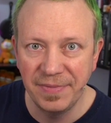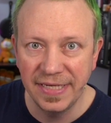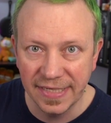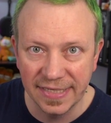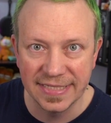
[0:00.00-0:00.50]

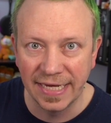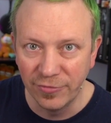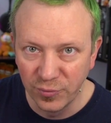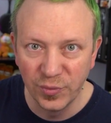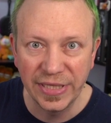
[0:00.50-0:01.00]
because I
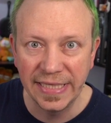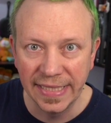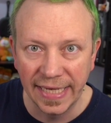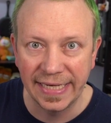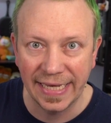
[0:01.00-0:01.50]
really
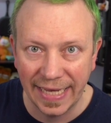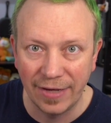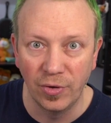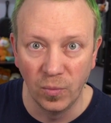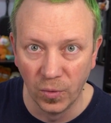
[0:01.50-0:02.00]
like
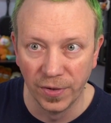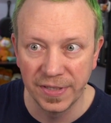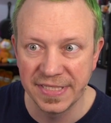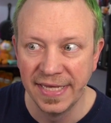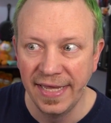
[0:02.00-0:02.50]
how it
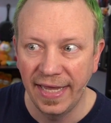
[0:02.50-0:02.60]
works.